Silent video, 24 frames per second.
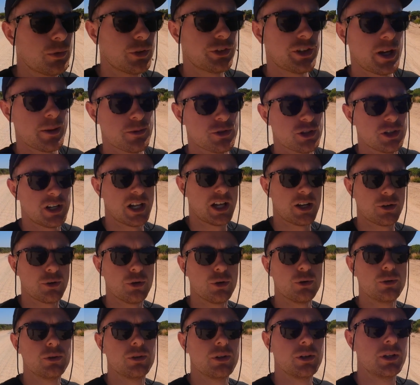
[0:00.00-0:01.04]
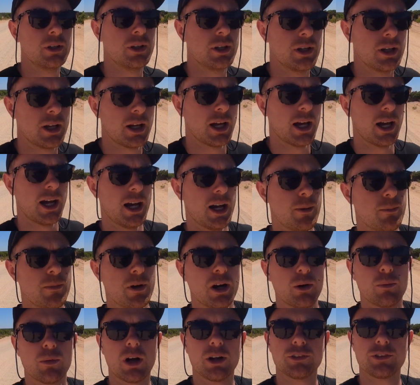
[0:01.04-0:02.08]
reception at all.
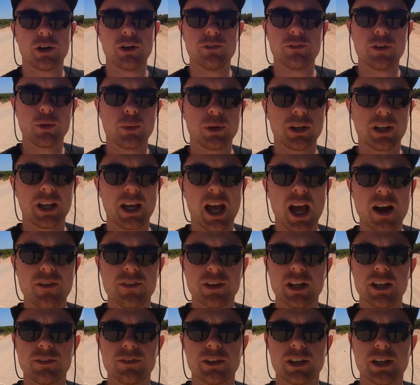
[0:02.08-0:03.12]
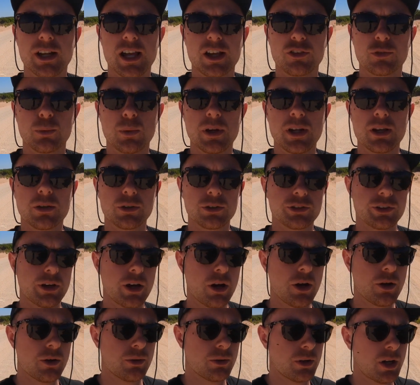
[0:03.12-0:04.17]
I don't think we're going to have any for the next week or
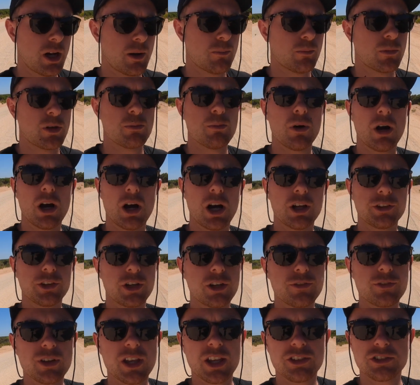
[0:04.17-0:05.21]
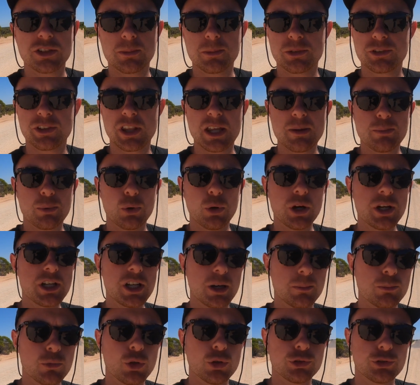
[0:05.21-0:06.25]
so. You might, I don't know if you get some at Steep Point,
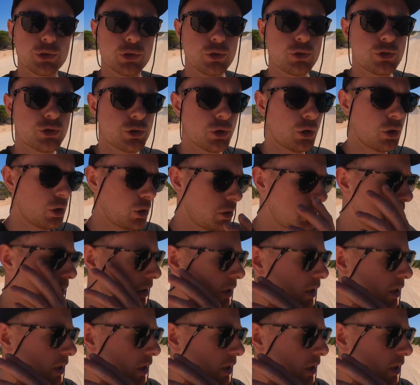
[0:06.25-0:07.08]
I'm not too sure,